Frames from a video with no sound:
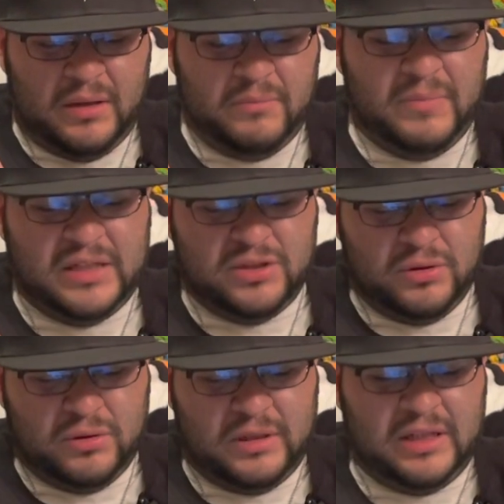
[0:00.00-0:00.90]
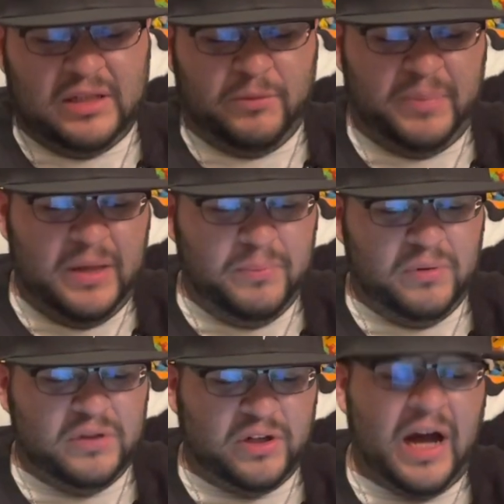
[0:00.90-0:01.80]
metal, I think they're
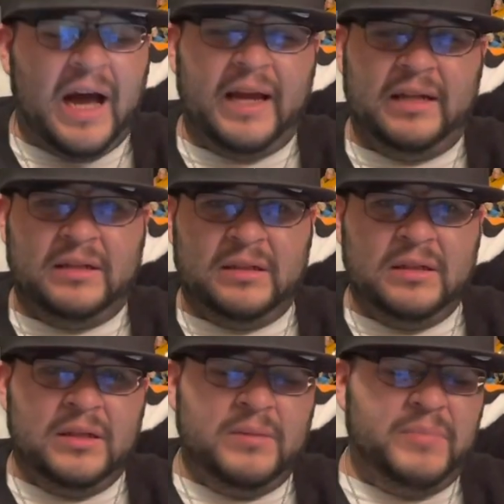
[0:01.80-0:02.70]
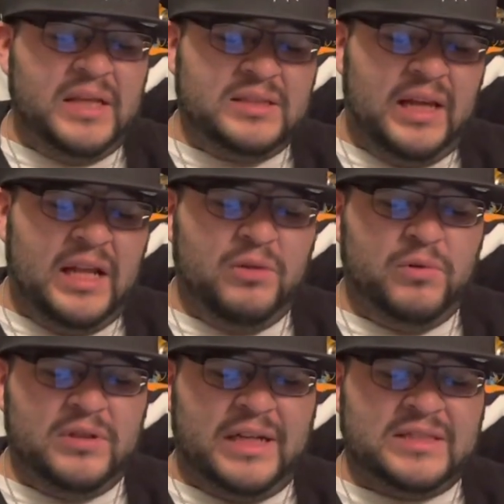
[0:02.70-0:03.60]
people, they're kind. Basically
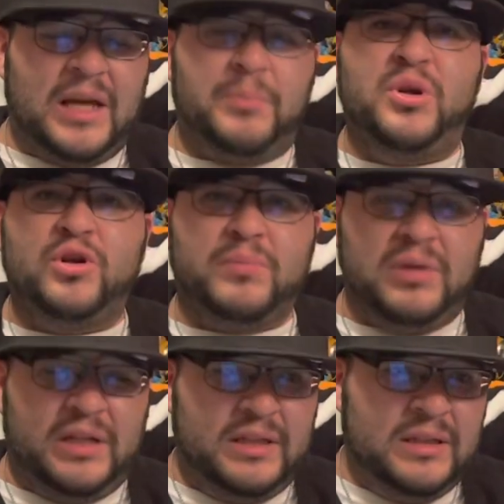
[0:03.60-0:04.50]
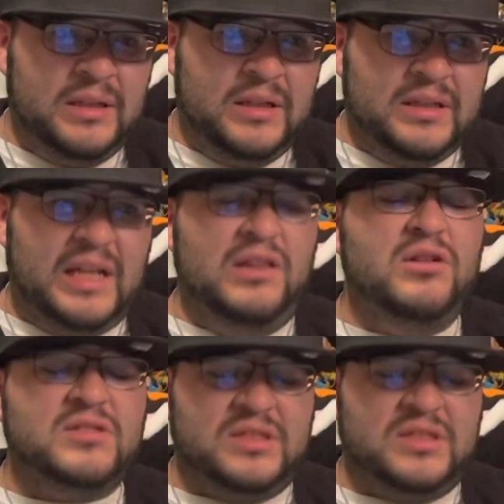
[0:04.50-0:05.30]
anyone that's not pure blooded, that looks